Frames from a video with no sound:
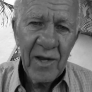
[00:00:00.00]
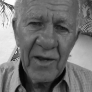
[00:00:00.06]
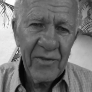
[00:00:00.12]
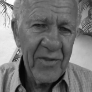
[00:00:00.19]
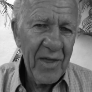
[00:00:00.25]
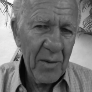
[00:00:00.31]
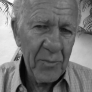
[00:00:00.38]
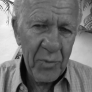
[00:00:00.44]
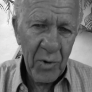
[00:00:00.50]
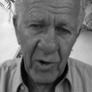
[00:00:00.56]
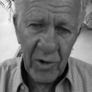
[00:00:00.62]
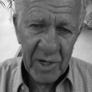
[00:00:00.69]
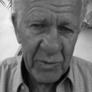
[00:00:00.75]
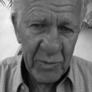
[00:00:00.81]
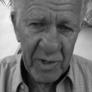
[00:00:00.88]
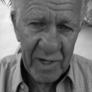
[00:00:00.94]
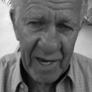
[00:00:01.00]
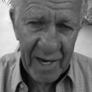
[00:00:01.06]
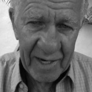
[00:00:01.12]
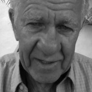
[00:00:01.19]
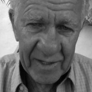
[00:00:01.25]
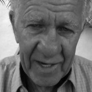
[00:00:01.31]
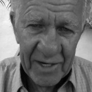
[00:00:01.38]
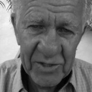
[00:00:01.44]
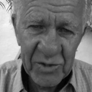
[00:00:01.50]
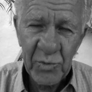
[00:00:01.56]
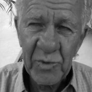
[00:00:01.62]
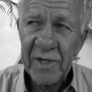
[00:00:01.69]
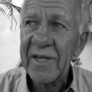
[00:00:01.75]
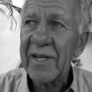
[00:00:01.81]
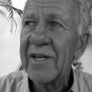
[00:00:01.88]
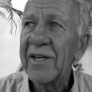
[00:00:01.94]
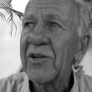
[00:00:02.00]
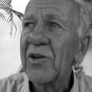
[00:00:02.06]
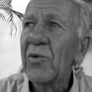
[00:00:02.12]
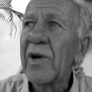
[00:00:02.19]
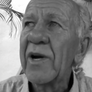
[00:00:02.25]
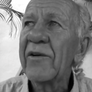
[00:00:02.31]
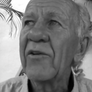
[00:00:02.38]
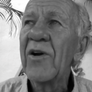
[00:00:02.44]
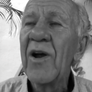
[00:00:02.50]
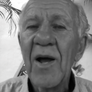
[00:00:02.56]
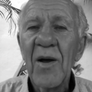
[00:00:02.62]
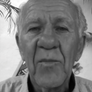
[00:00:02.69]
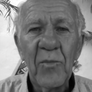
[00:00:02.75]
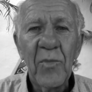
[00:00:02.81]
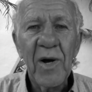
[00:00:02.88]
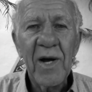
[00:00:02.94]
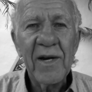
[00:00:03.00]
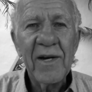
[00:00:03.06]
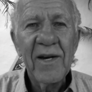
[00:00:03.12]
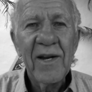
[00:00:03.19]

that party we had last weekend or whatever. But